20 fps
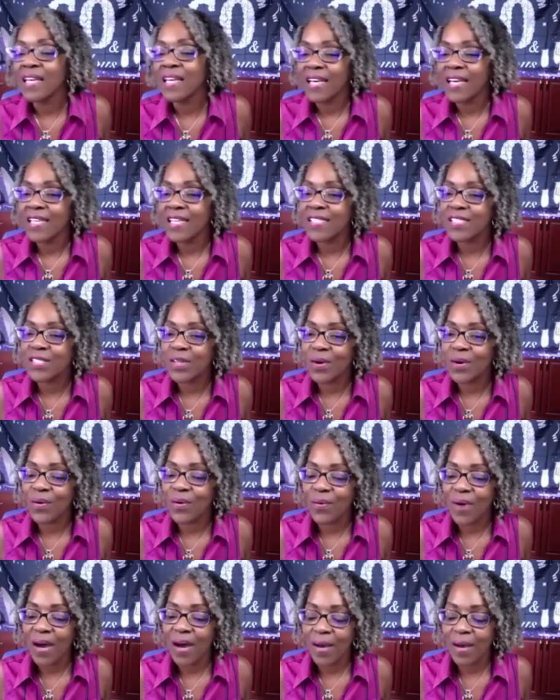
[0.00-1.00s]
And
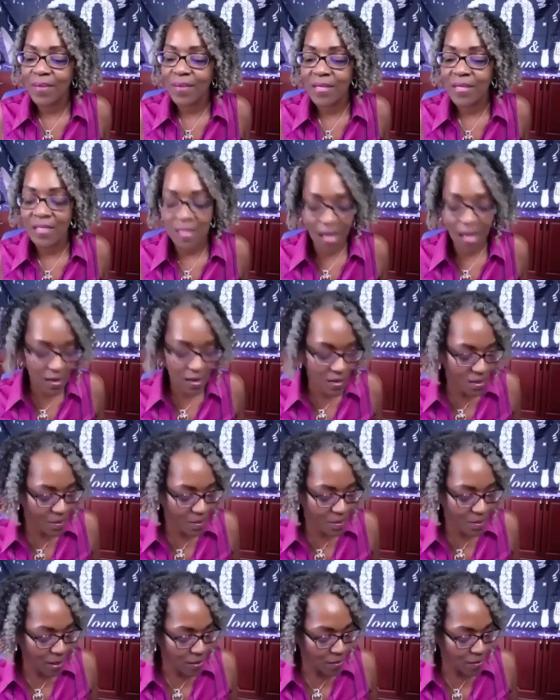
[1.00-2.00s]
so I'm excited
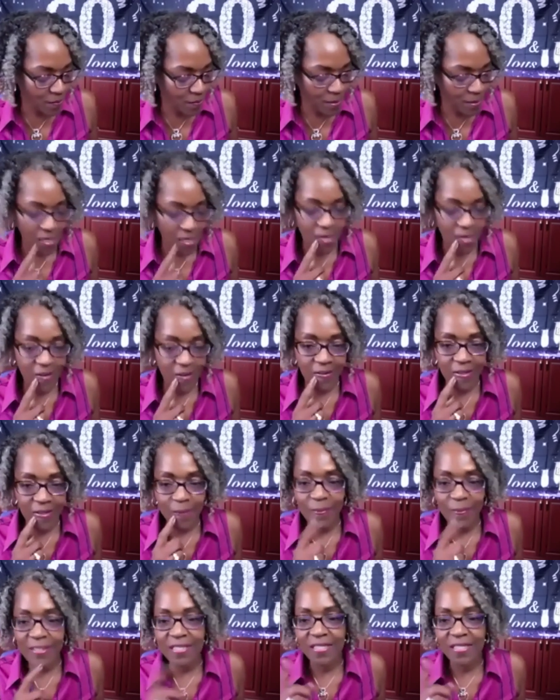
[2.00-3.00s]
about you being here. Let
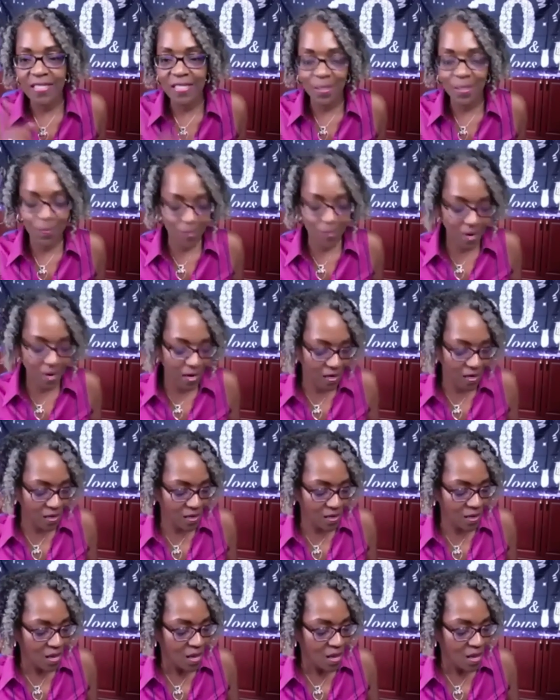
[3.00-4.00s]
me just jump right in.
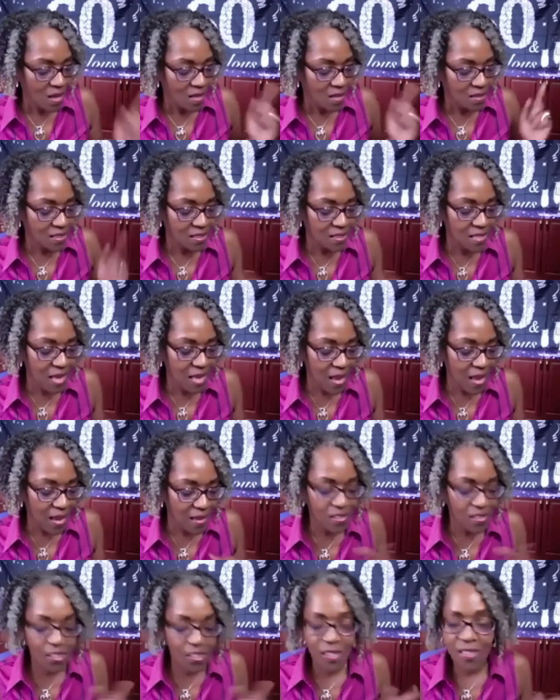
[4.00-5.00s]
Today,
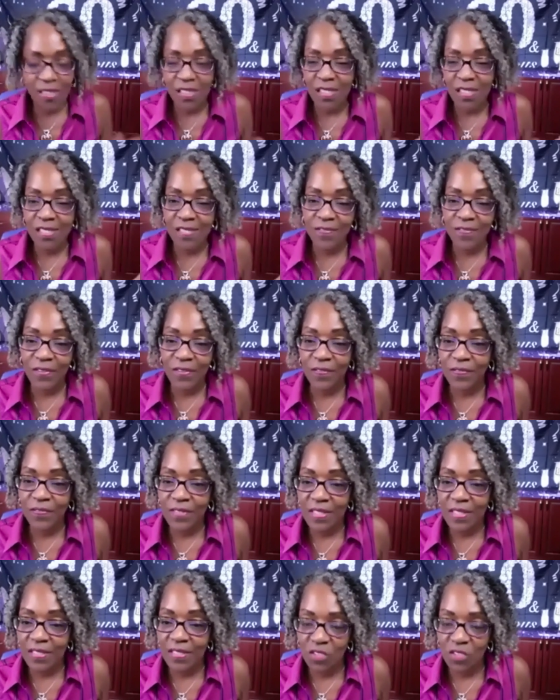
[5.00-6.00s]
Genesis, the
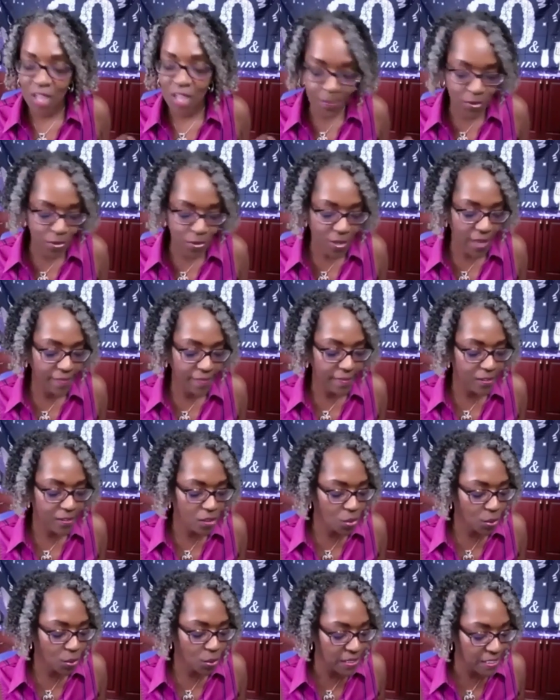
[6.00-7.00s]
50th chapter and the
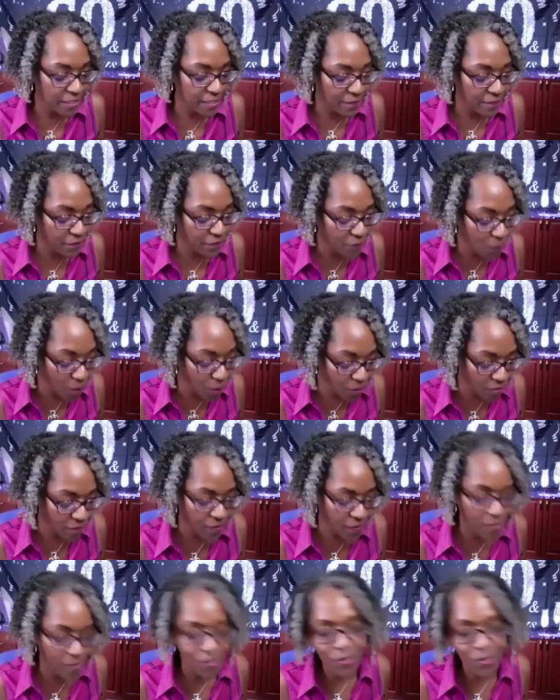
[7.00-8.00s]
24th
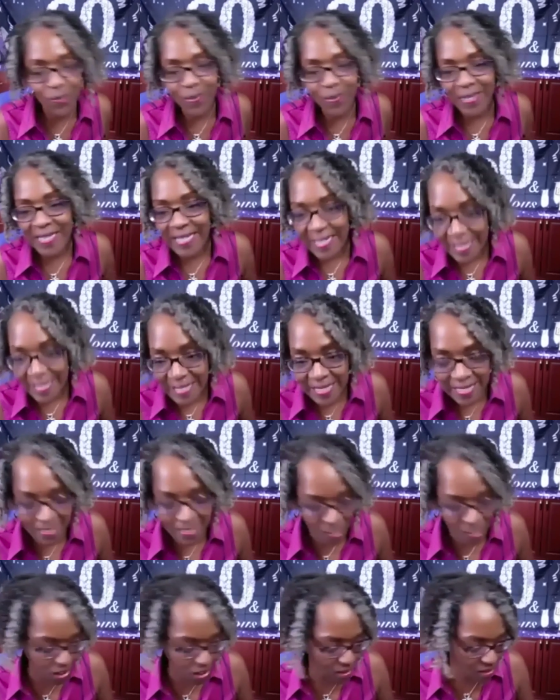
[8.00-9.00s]
verse, we're ending
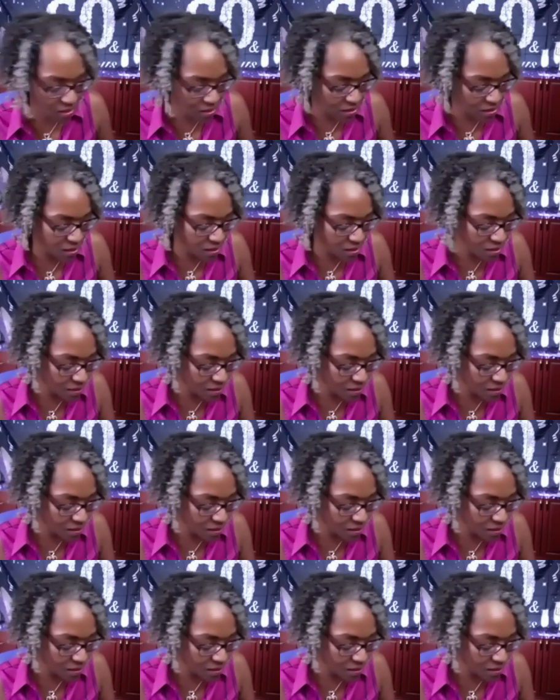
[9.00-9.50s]
Genesis.